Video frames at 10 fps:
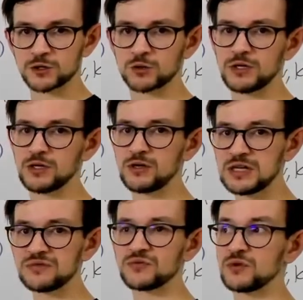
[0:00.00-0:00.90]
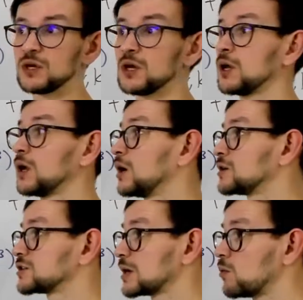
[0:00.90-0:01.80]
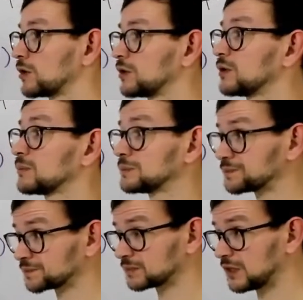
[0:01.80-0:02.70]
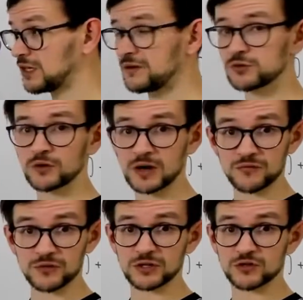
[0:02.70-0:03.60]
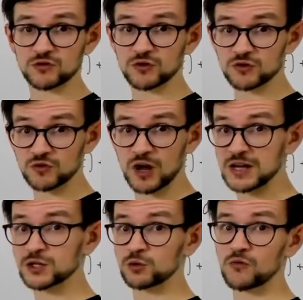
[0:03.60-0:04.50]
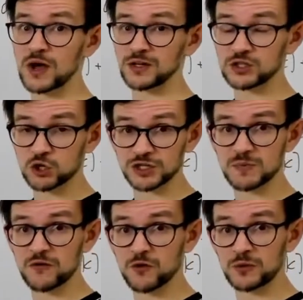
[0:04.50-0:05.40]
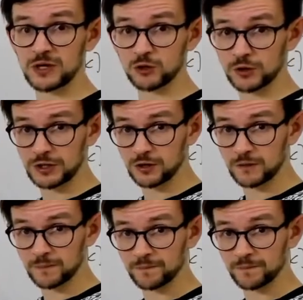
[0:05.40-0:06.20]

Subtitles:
So if someone gives you a graph and asks you to find shortest path from here here,